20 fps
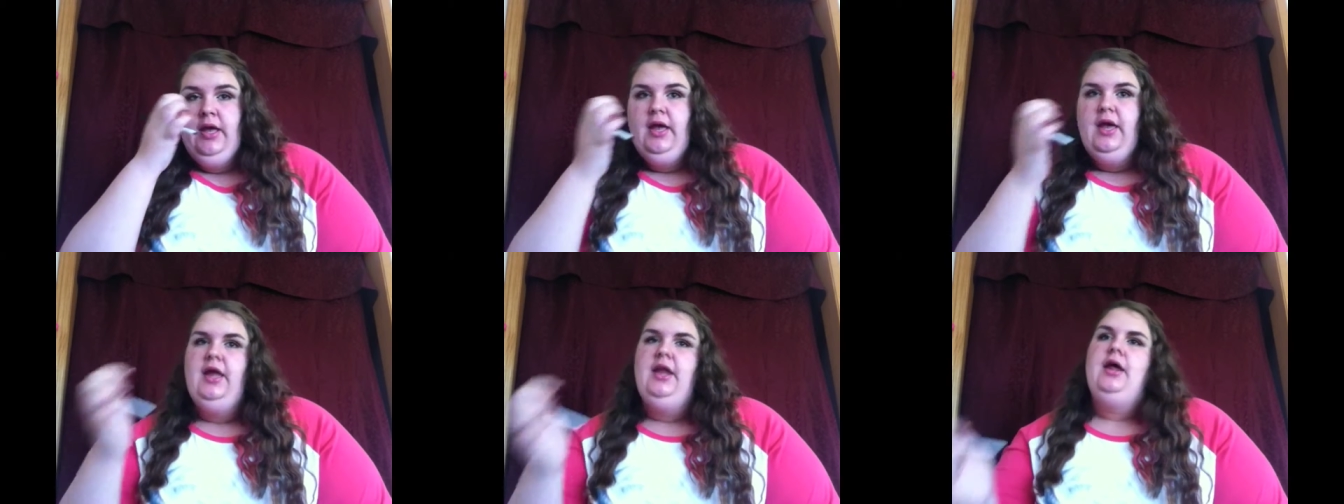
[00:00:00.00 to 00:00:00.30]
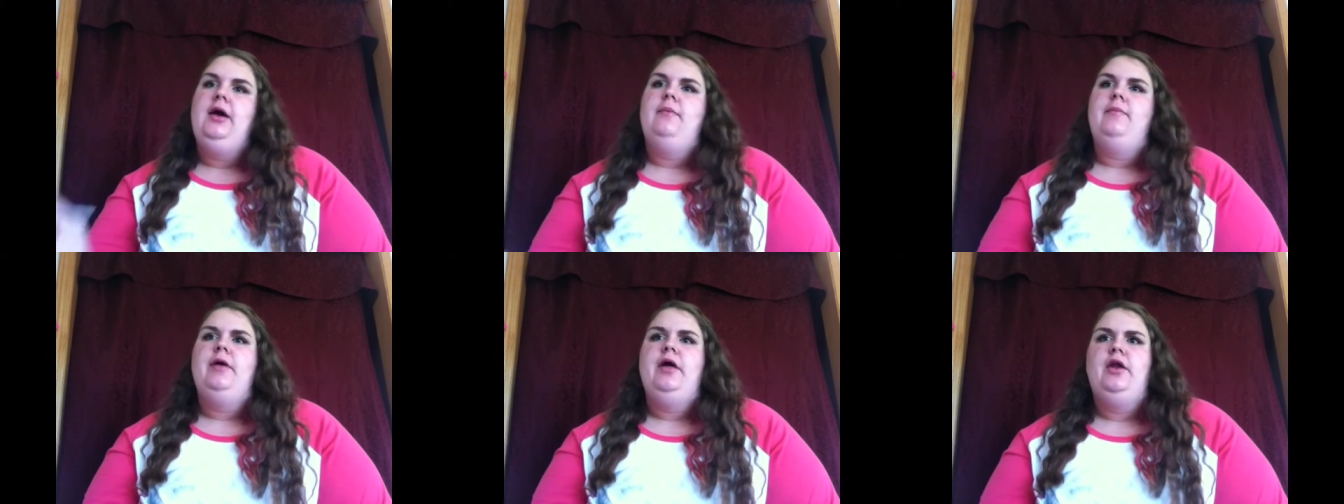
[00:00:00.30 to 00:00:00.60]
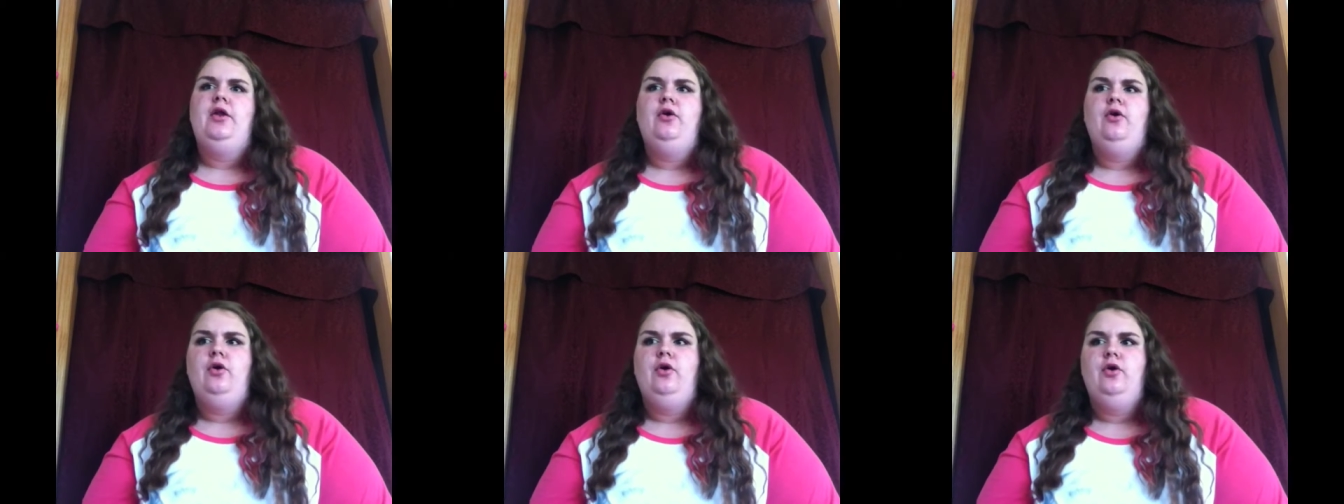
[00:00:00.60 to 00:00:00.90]
and I met
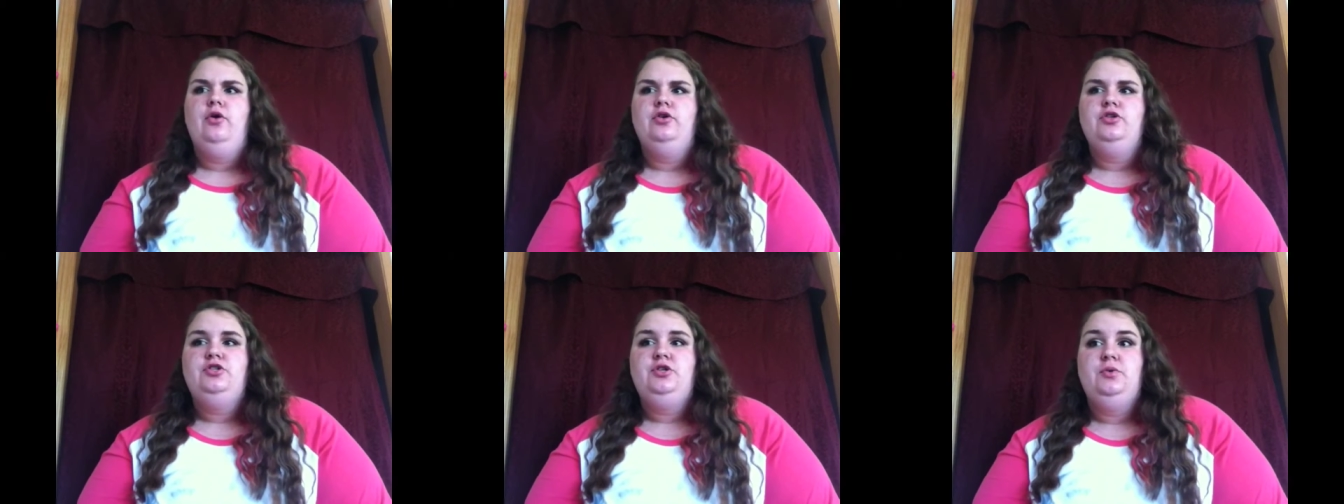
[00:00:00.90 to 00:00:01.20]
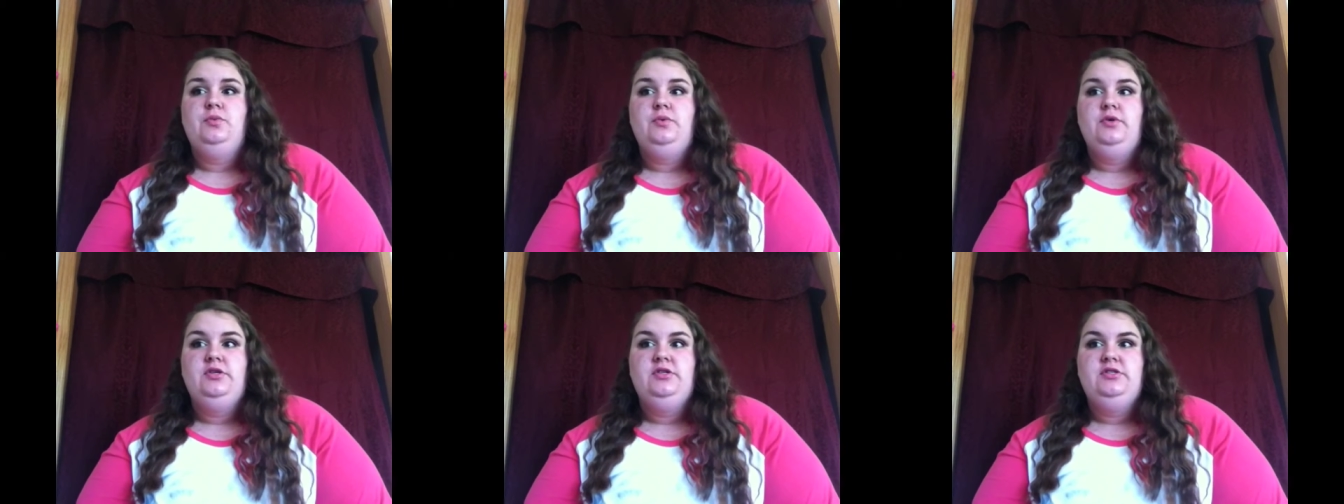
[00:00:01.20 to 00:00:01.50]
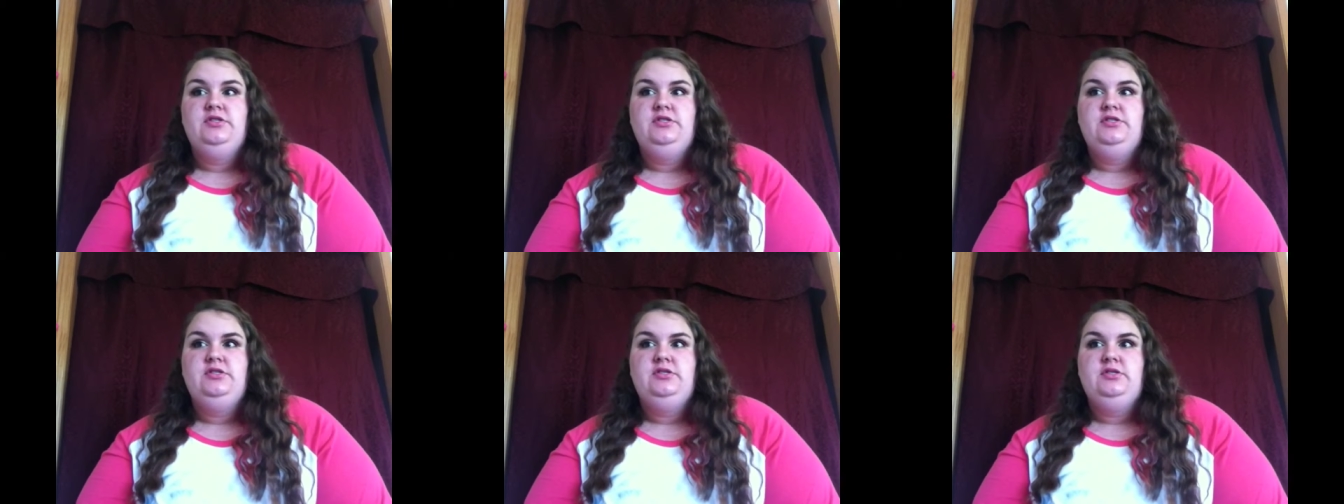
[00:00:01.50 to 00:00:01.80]
her. She
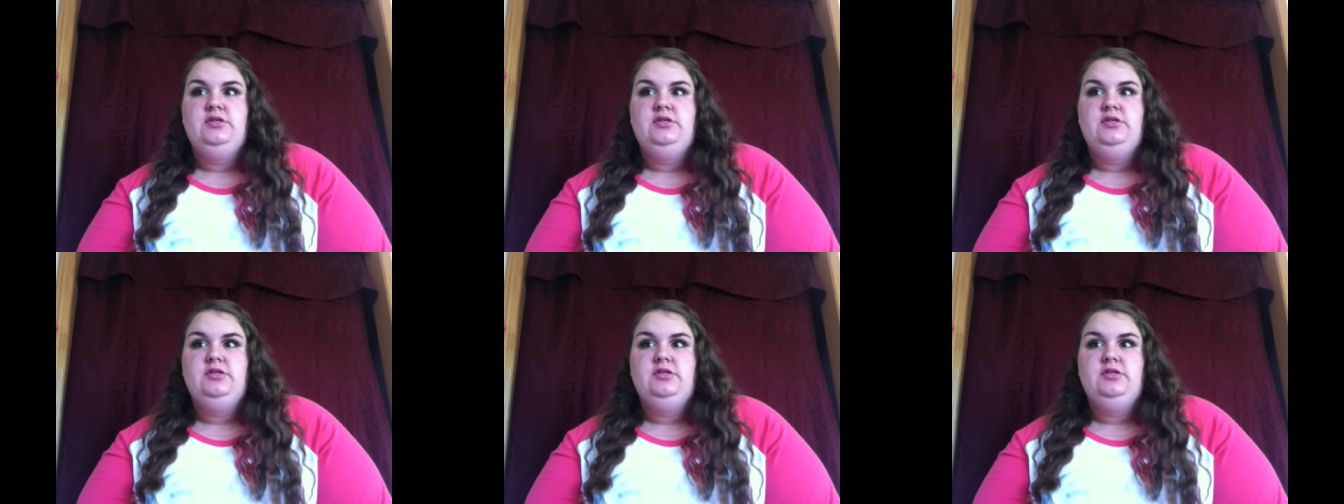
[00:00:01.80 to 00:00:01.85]
was